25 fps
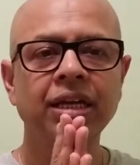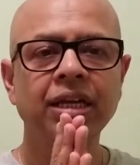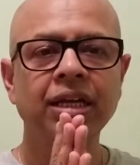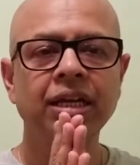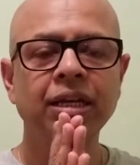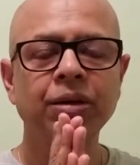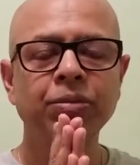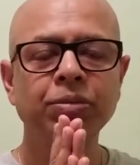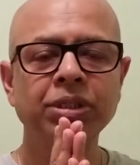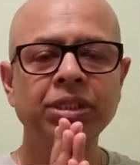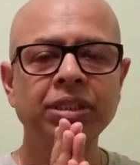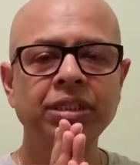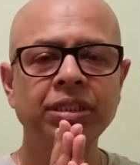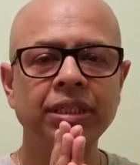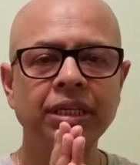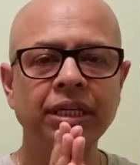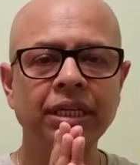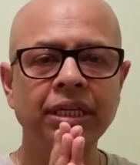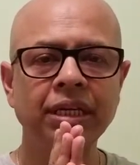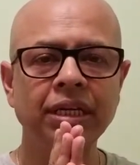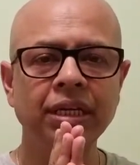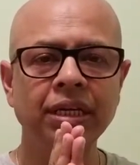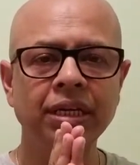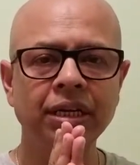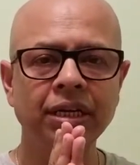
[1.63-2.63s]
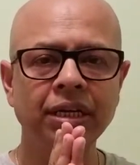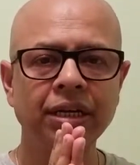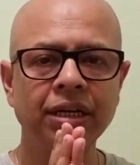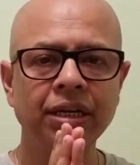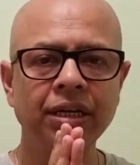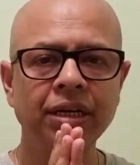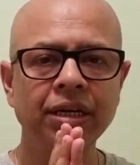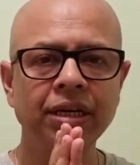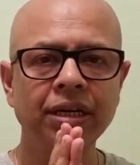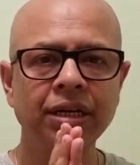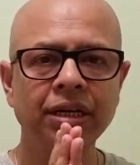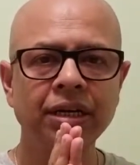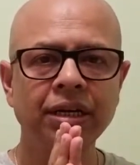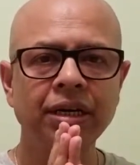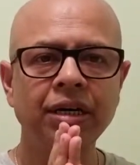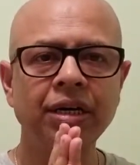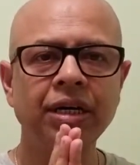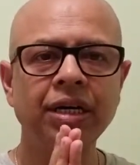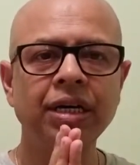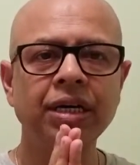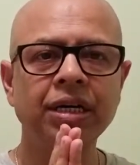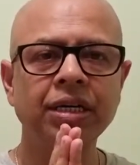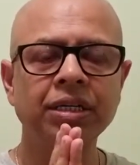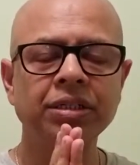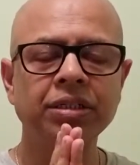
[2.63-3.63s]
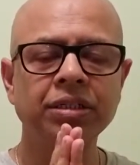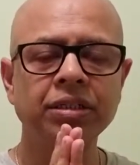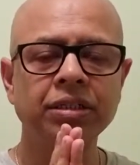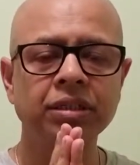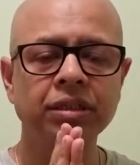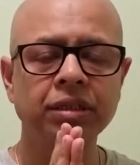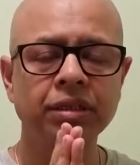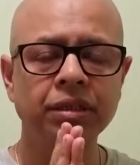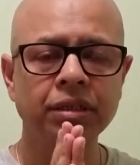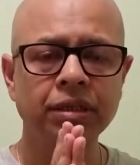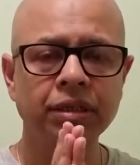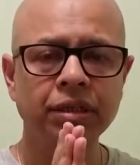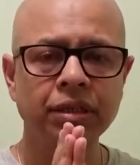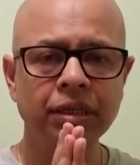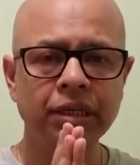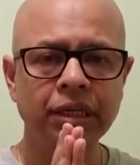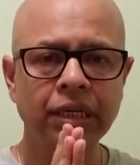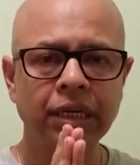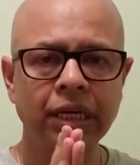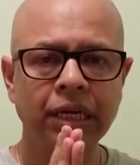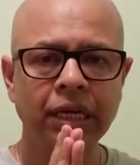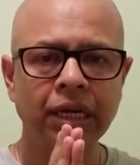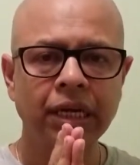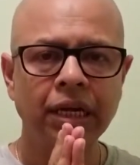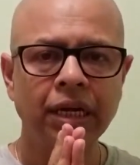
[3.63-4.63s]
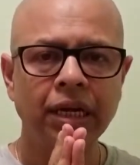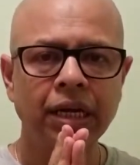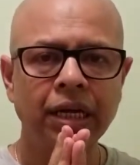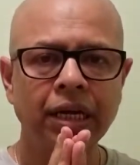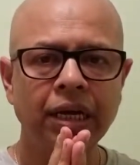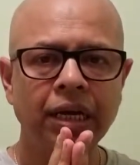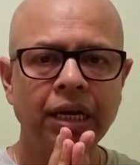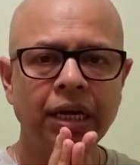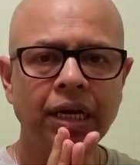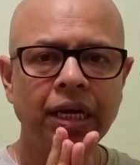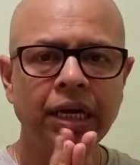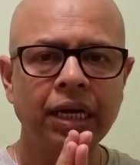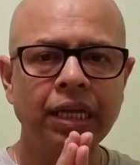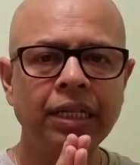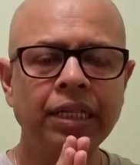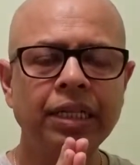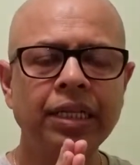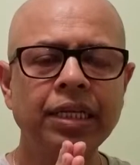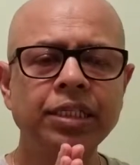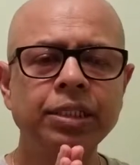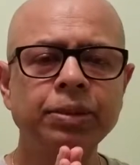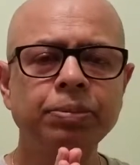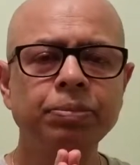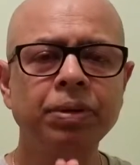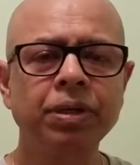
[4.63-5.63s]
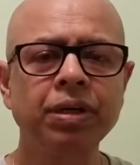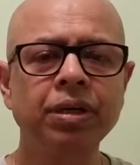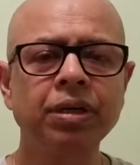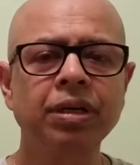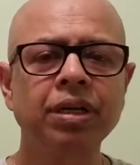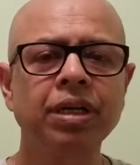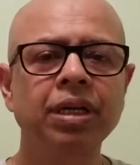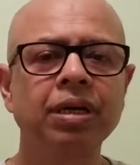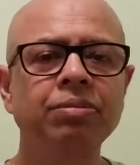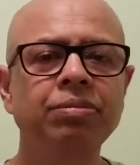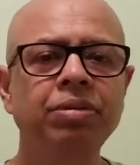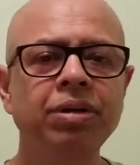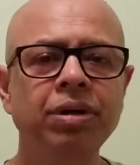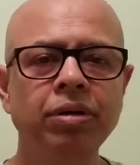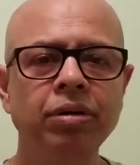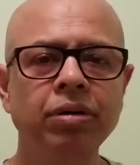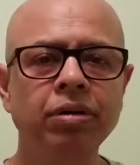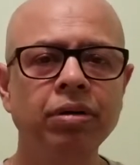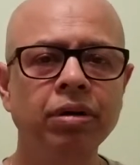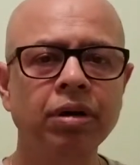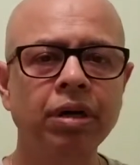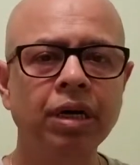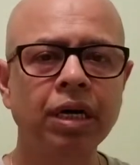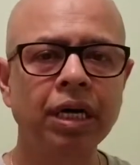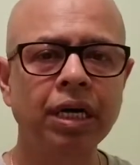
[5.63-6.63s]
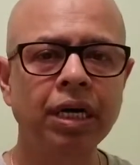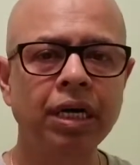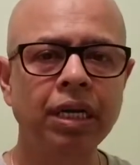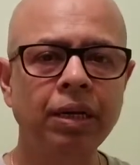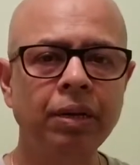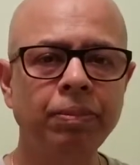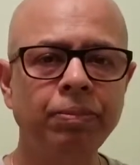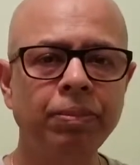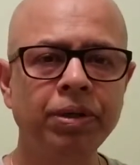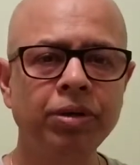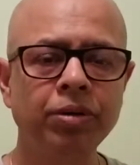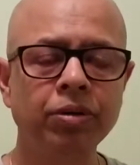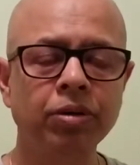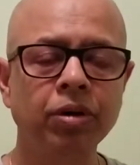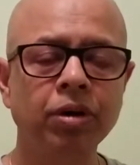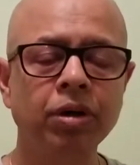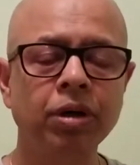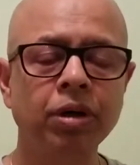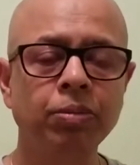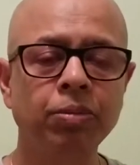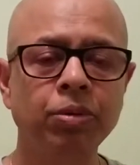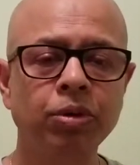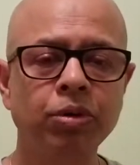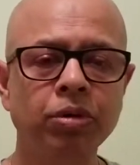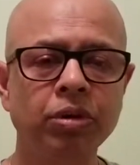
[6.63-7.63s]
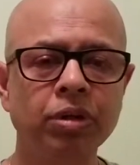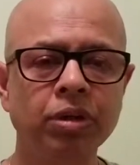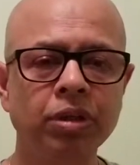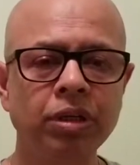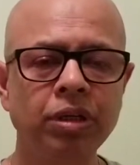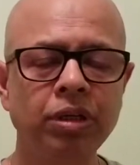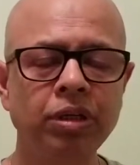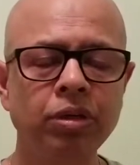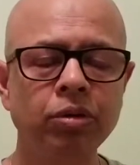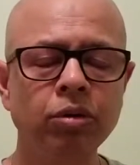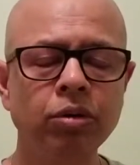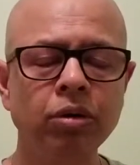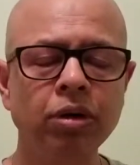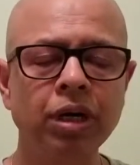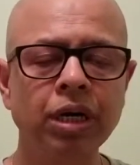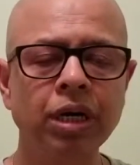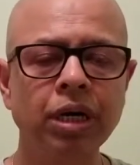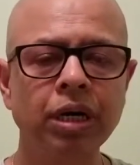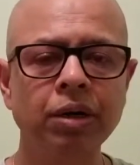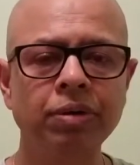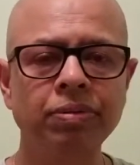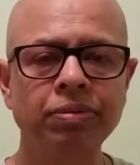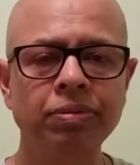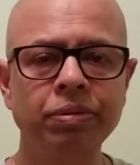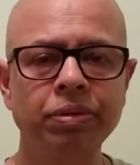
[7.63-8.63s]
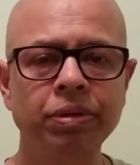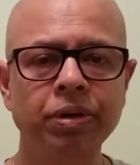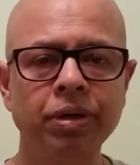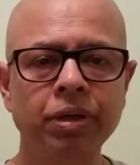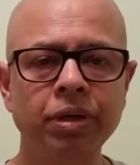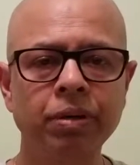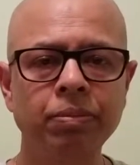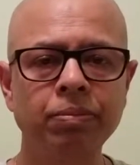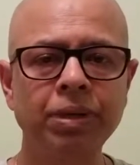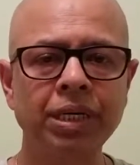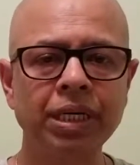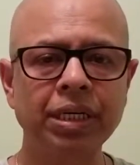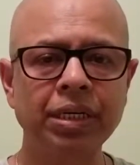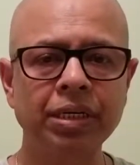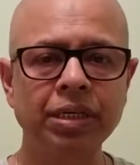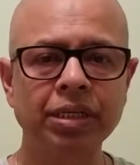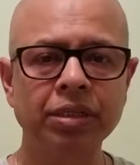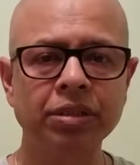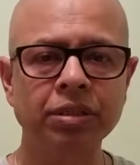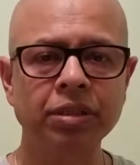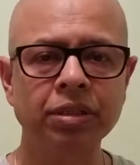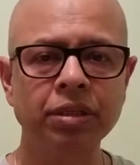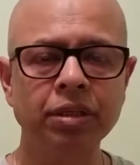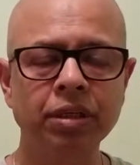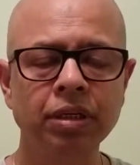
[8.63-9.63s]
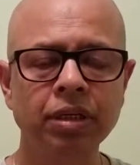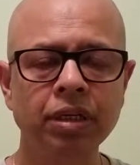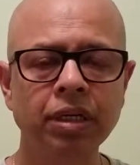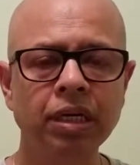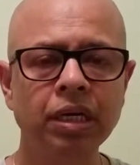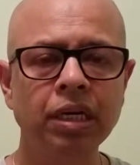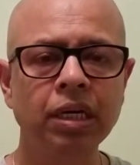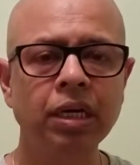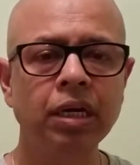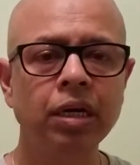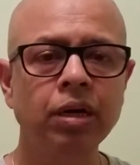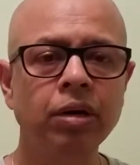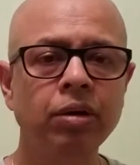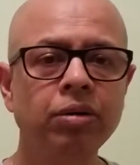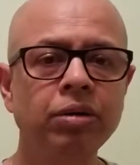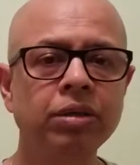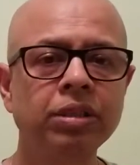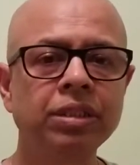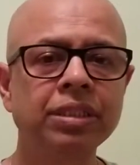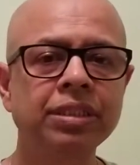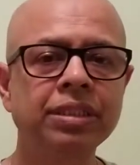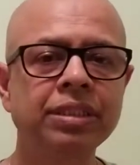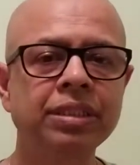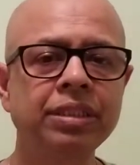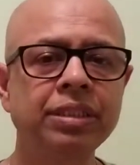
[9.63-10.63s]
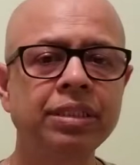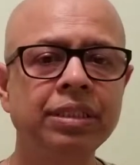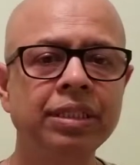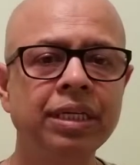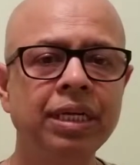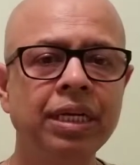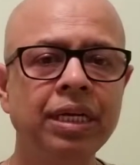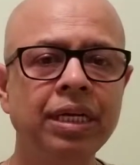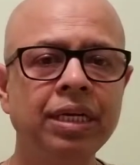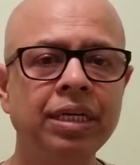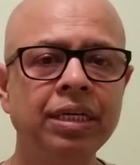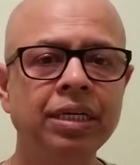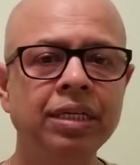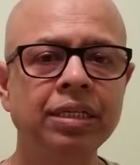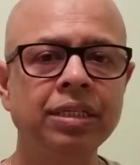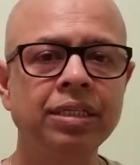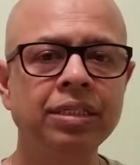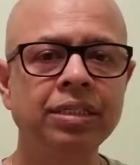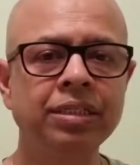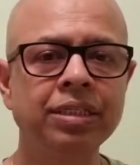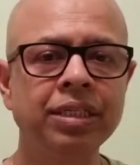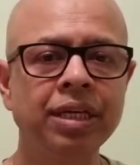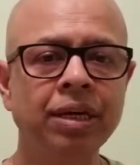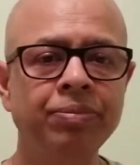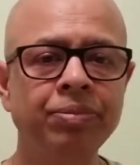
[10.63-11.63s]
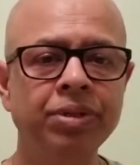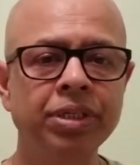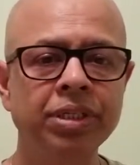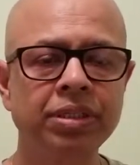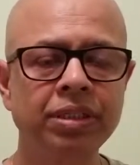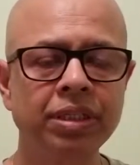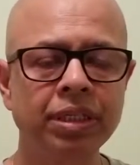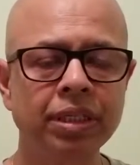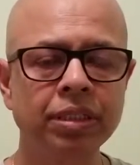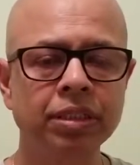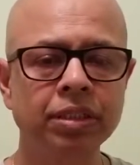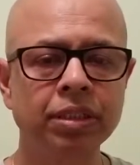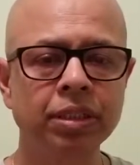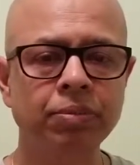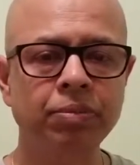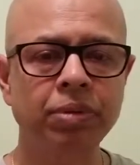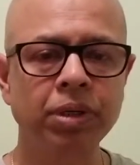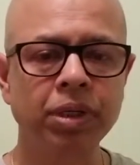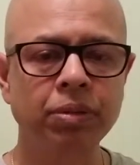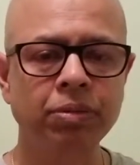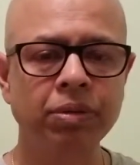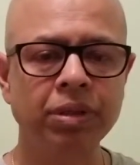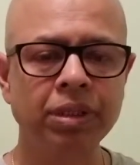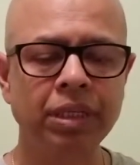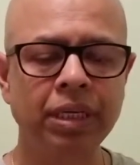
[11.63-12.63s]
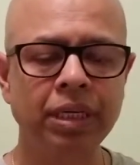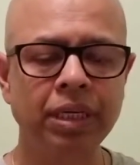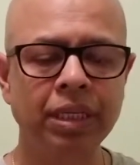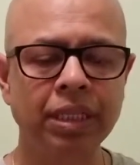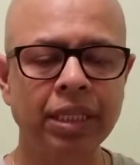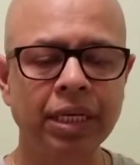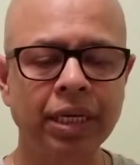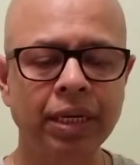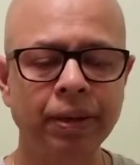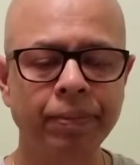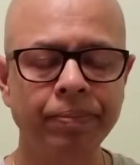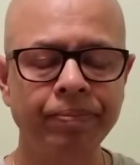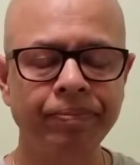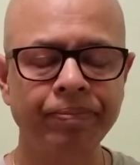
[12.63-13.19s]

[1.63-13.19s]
Namaste, Hare Krishna. In this particular video, I'll be talking about yoga of meditation, which essentially is chapter 6 of Bhagavad Gita.